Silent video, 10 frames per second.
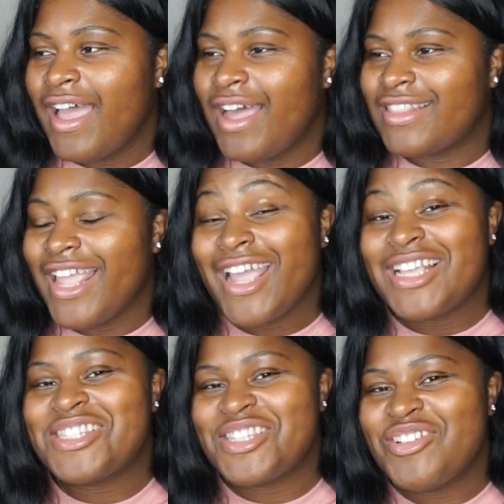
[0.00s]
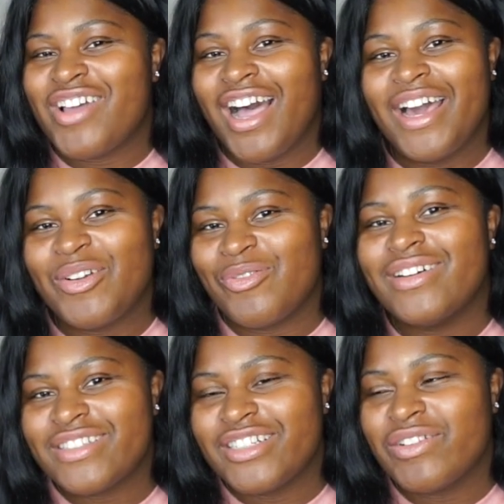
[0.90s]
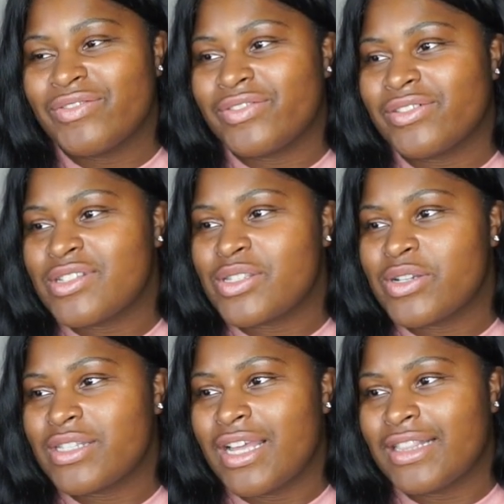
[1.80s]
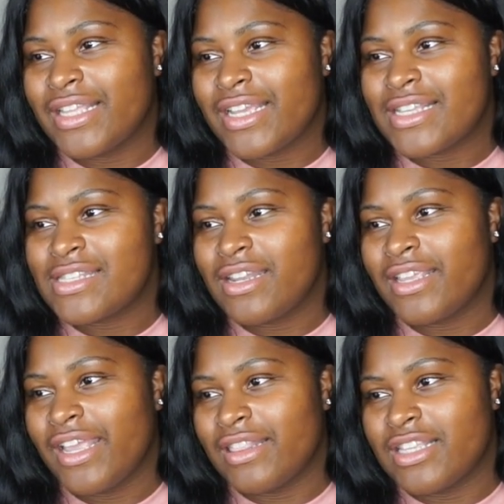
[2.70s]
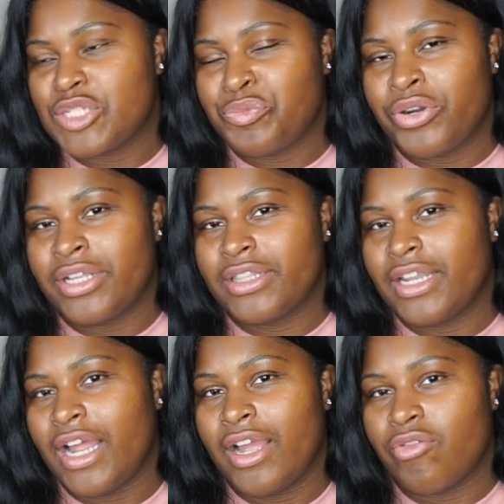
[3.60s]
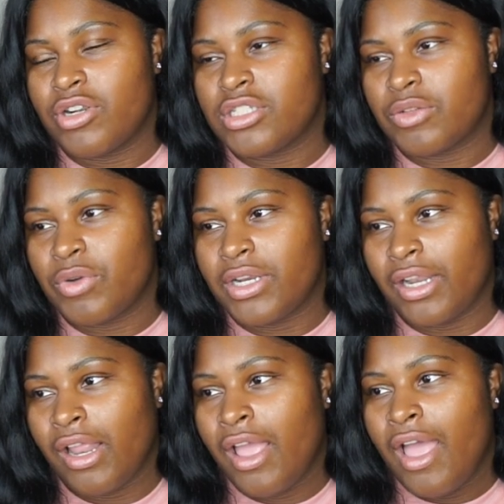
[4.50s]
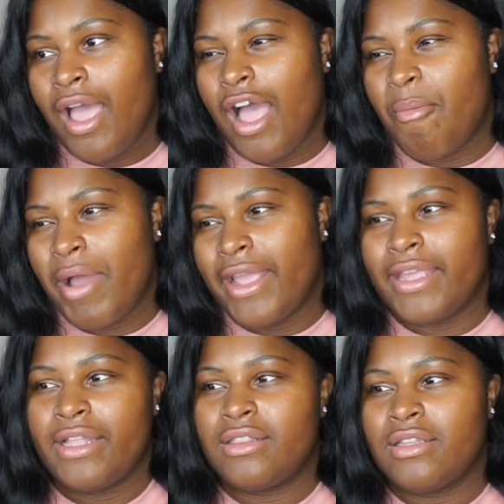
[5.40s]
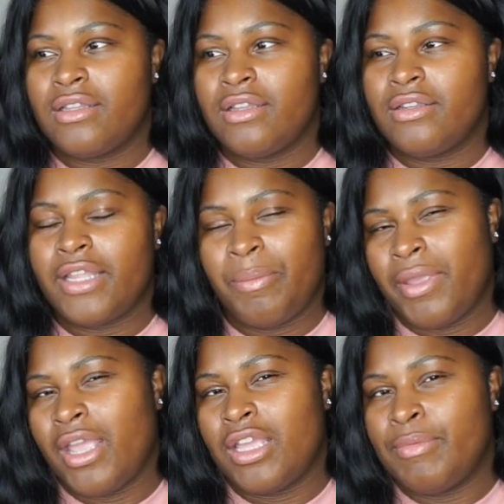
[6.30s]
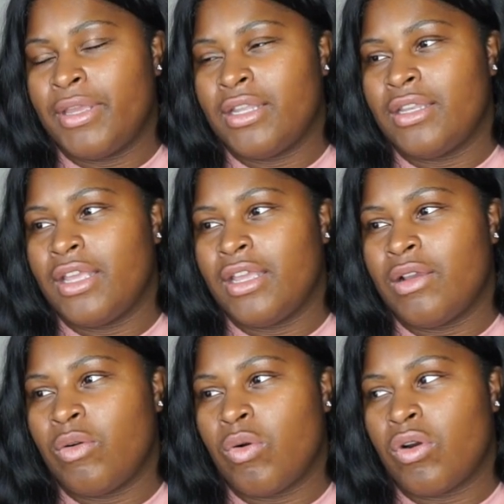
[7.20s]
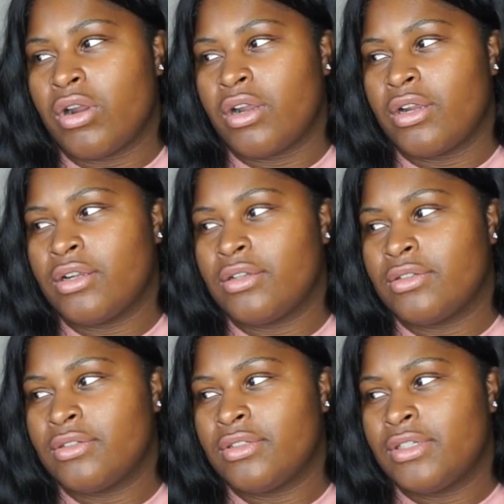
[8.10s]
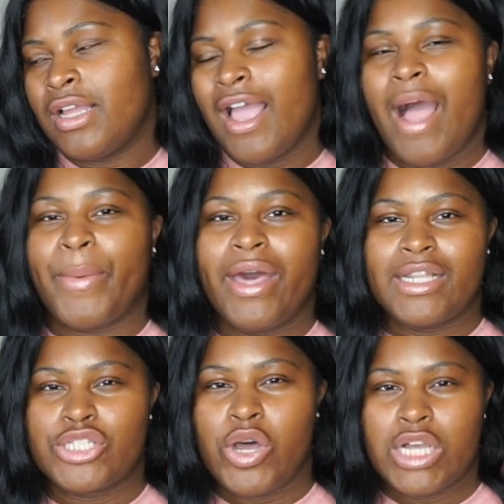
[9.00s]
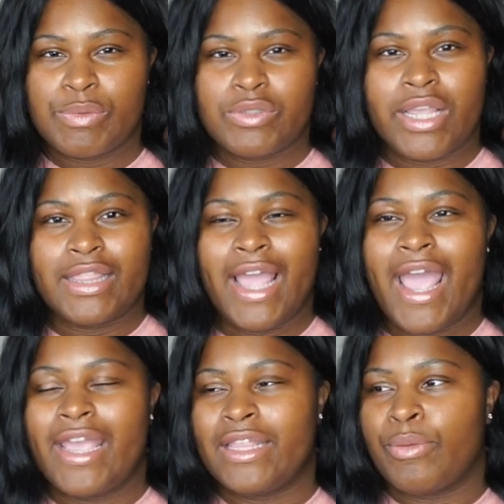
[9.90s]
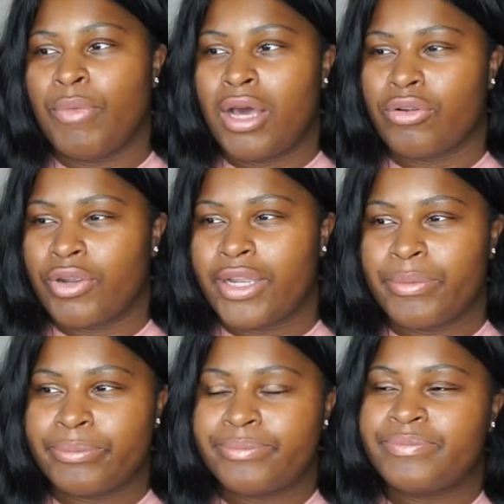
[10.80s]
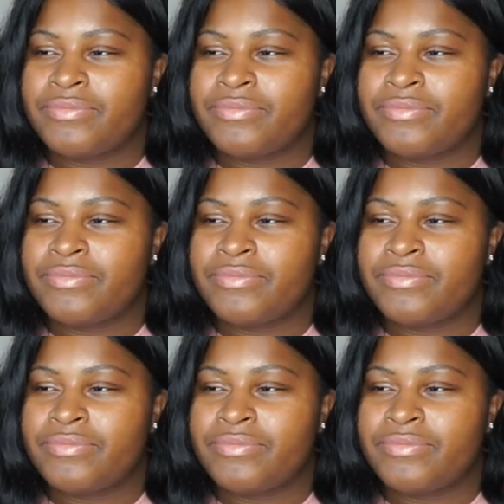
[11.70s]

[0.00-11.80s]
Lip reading: I think I still kind of want the Neverfull, so I think instead of getting this print that I originally wanted, I might get the Damier Azur, or I'm kind of tossed between that and the monogram.